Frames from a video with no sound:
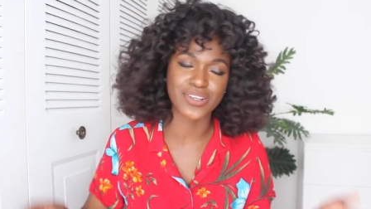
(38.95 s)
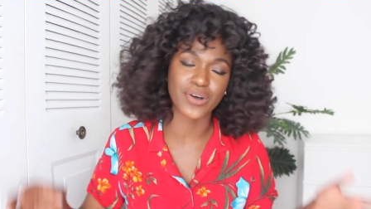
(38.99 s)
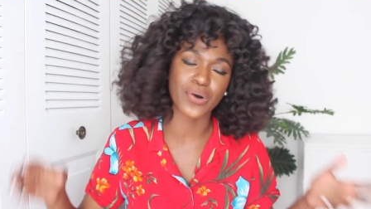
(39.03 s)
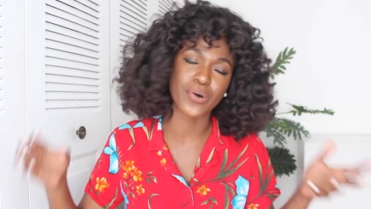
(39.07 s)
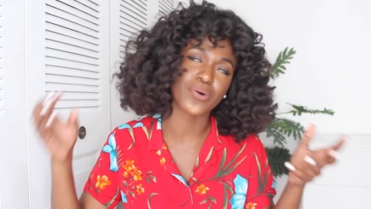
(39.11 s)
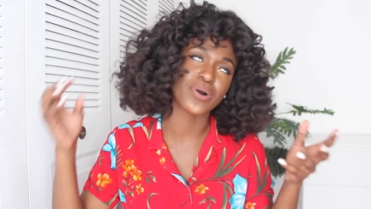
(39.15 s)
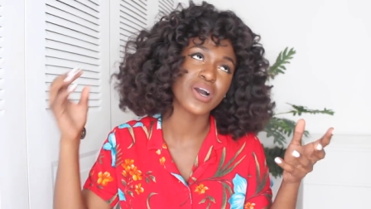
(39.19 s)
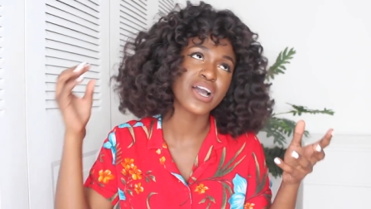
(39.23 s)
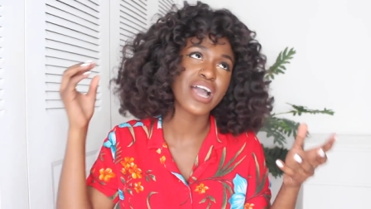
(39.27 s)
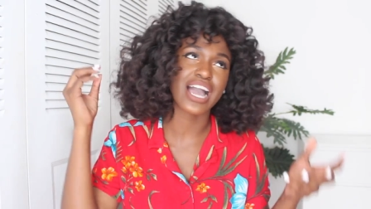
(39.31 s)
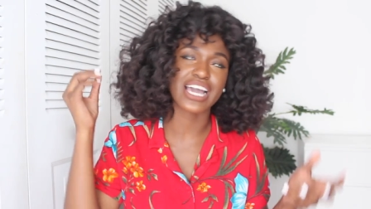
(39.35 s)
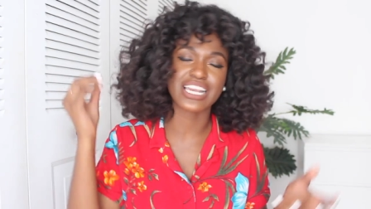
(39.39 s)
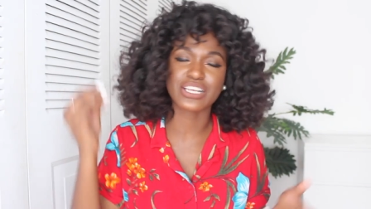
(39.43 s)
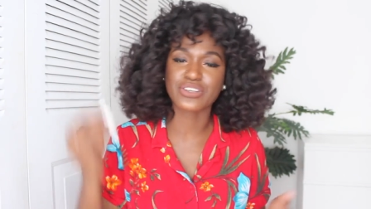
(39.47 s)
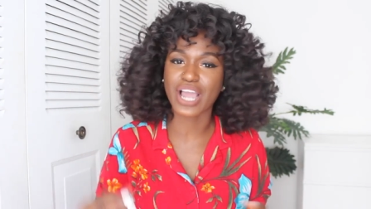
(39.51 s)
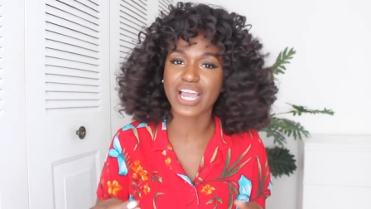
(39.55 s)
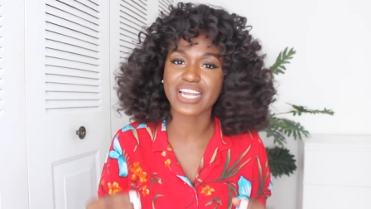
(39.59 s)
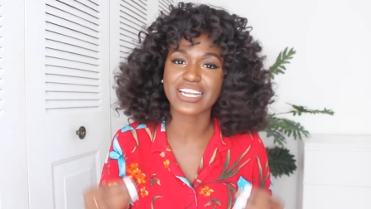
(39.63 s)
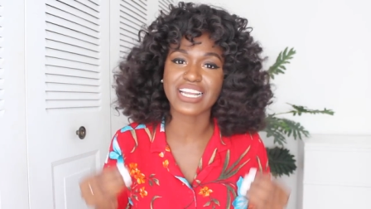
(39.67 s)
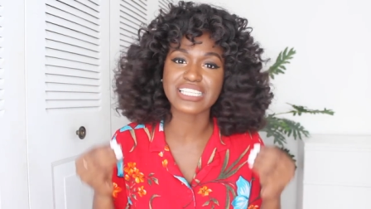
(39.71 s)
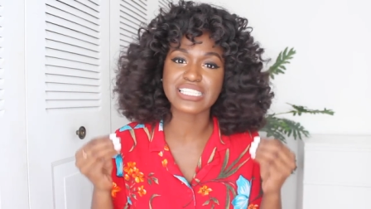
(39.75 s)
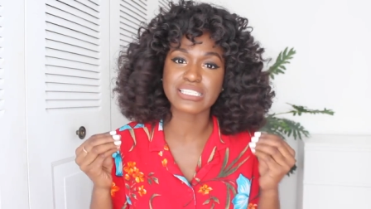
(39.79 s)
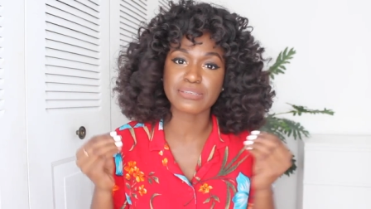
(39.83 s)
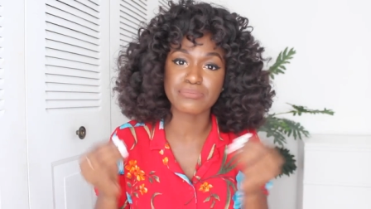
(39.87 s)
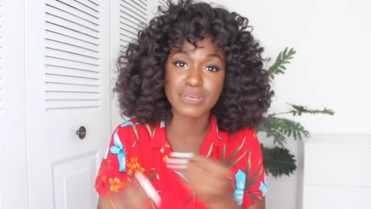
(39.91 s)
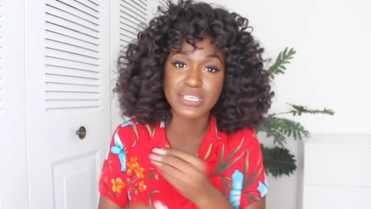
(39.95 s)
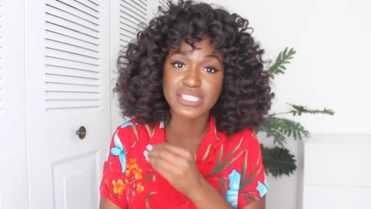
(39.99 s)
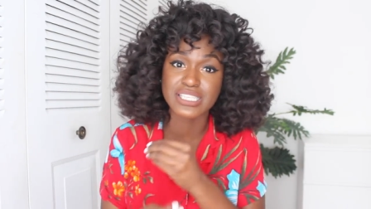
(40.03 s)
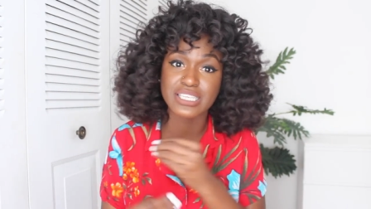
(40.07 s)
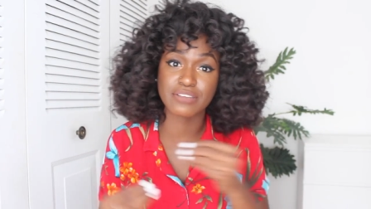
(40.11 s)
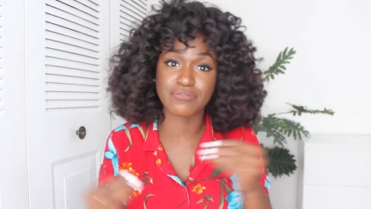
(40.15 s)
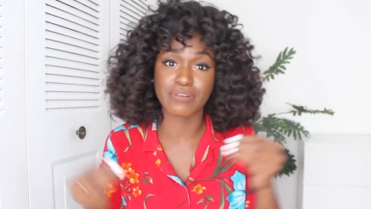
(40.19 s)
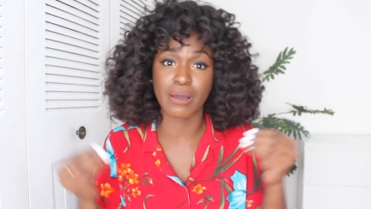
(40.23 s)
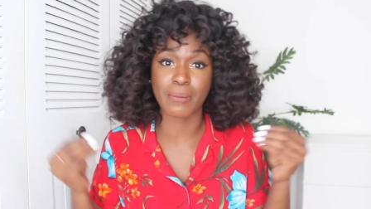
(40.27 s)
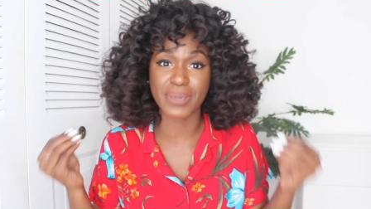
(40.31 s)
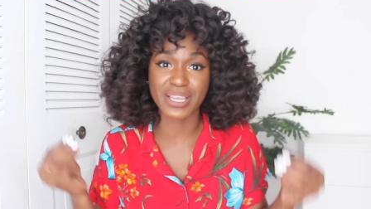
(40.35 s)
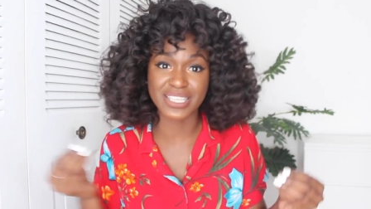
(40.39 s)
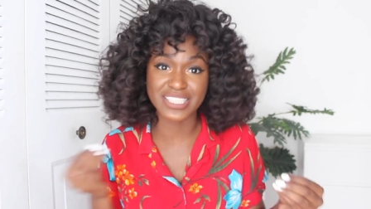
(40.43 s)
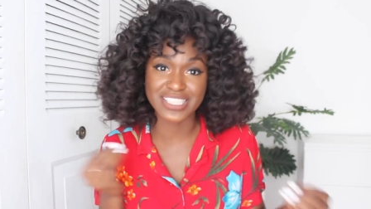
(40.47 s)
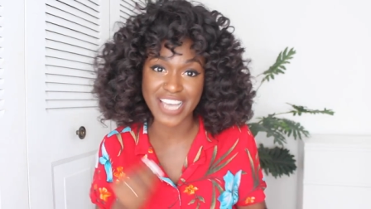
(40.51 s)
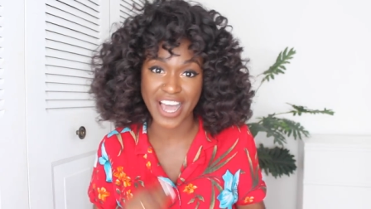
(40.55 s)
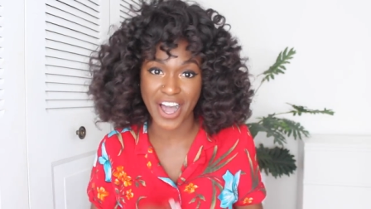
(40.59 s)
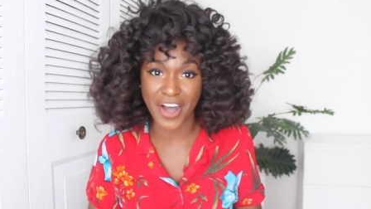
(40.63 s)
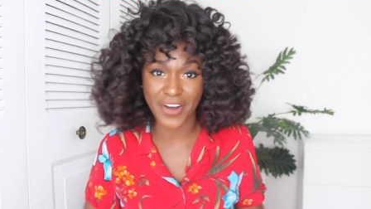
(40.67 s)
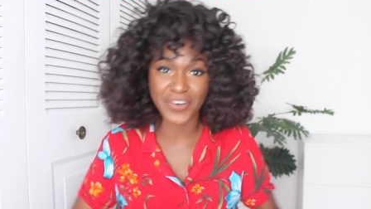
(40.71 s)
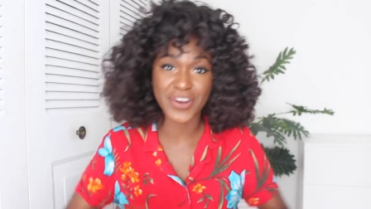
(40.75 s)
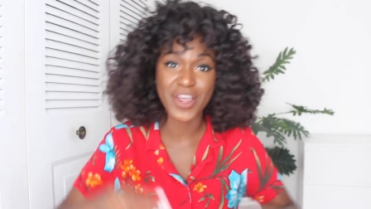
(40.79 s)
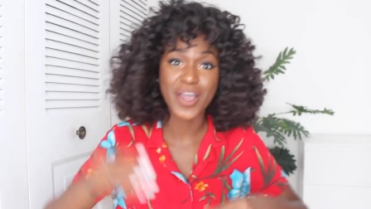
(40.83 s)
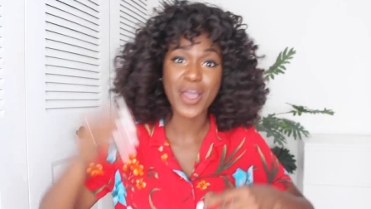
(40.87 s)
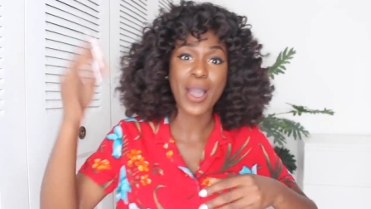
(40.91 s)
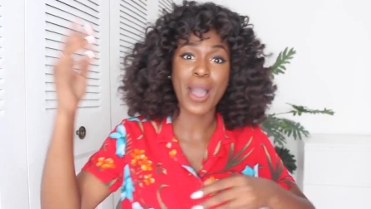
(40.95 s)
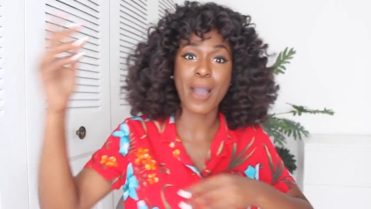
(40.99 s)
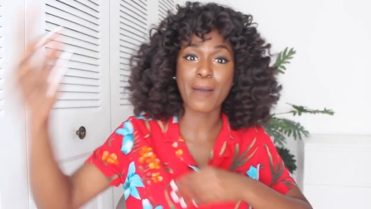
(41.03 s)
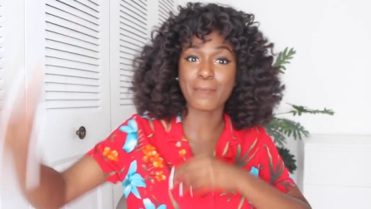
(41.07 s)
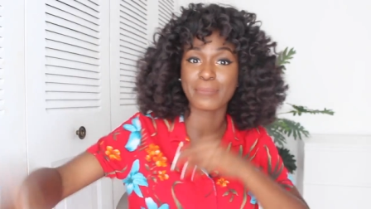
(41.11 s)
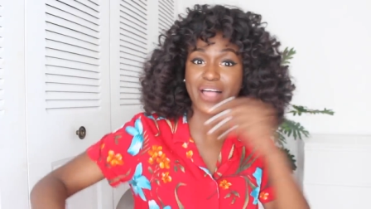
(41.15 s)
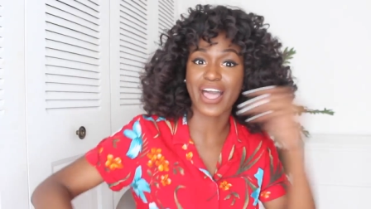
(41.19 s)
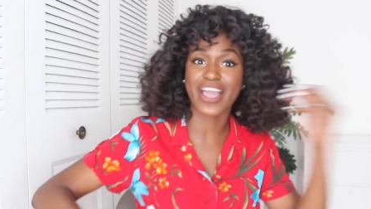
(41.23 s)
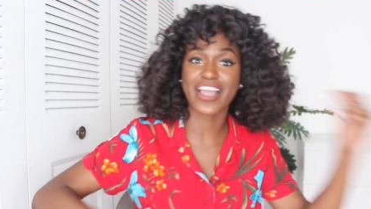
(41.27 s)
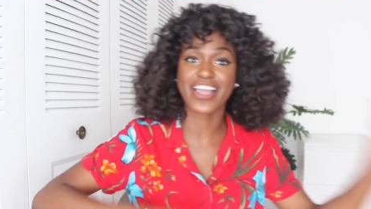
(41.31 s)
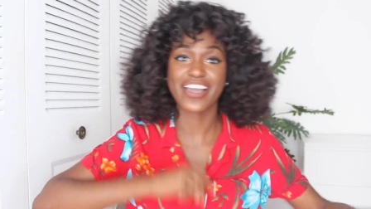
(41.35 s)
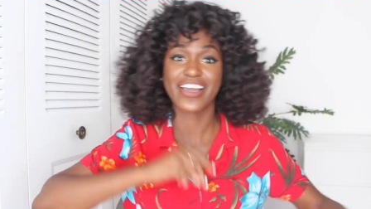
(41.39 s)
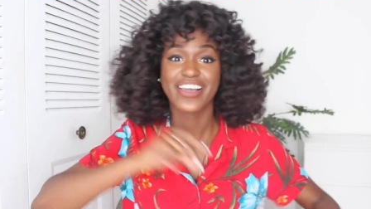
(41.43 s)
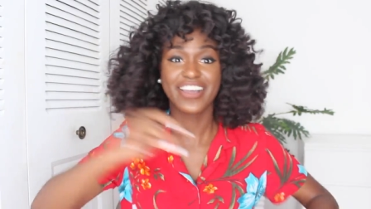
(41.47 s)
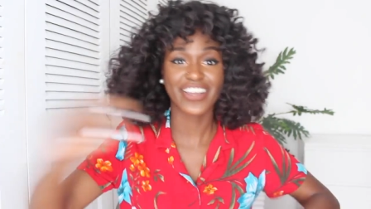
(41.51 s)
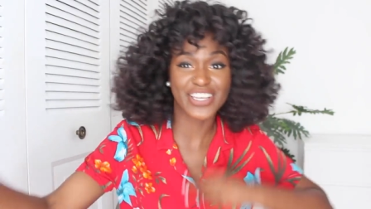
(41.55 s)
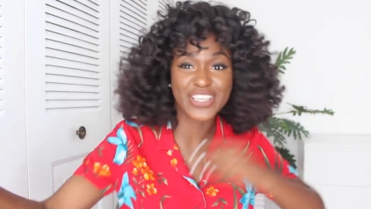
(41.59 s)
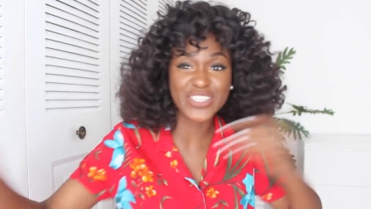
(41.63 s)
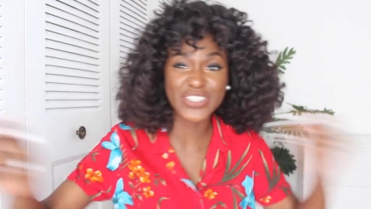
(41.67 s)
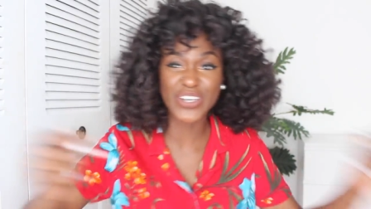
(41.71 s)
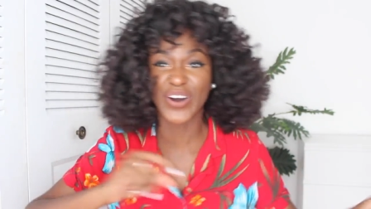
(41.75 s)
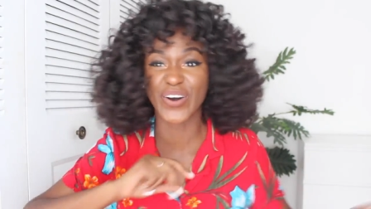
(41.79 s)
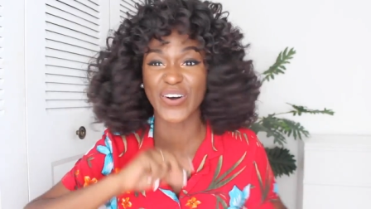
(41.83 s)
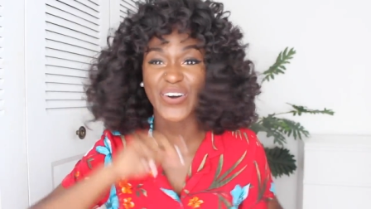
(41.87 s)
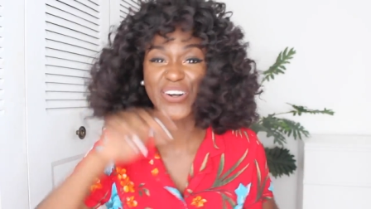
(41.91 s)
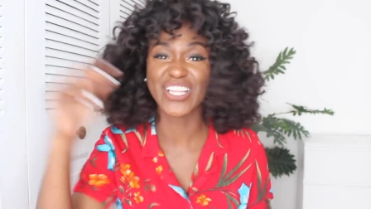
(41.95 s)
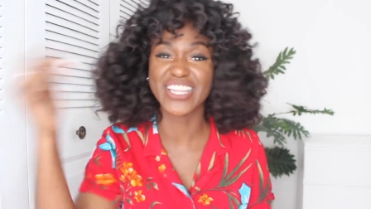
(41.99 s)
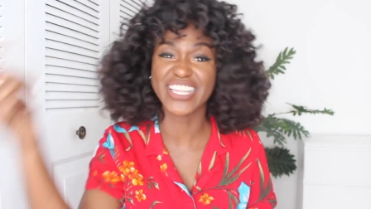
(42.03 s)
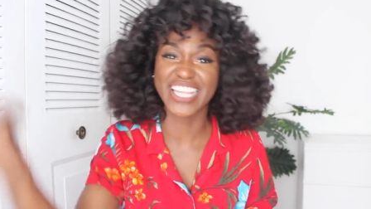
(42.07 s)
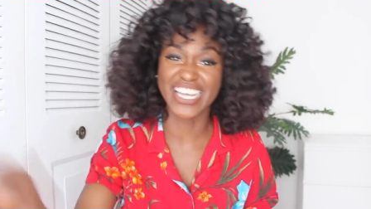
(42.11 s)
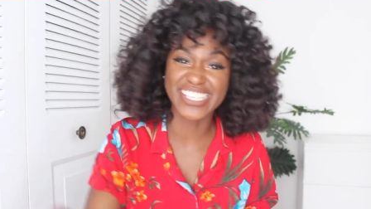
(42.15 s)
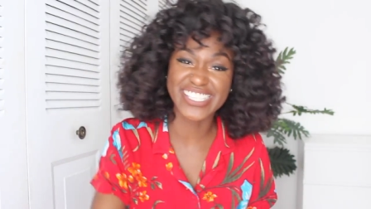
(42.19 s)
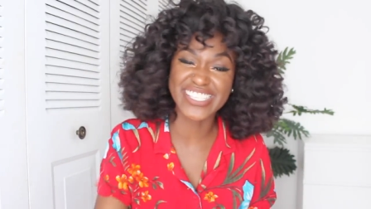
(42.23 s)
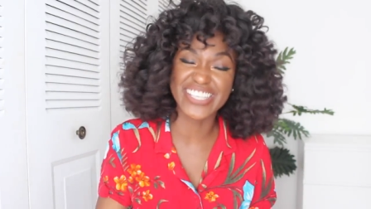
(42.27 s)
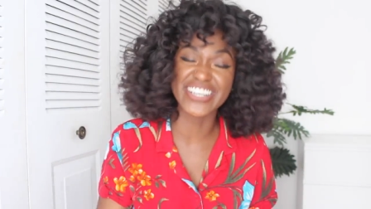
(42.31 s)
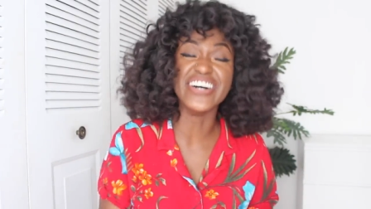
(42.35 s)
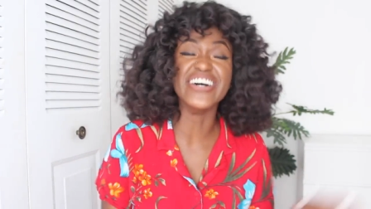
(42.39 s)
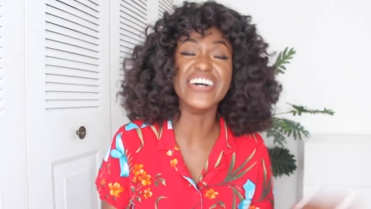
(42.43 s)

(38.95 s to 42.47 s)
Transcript: So I try not to miss it if I'm in town. I'm like, yo, let's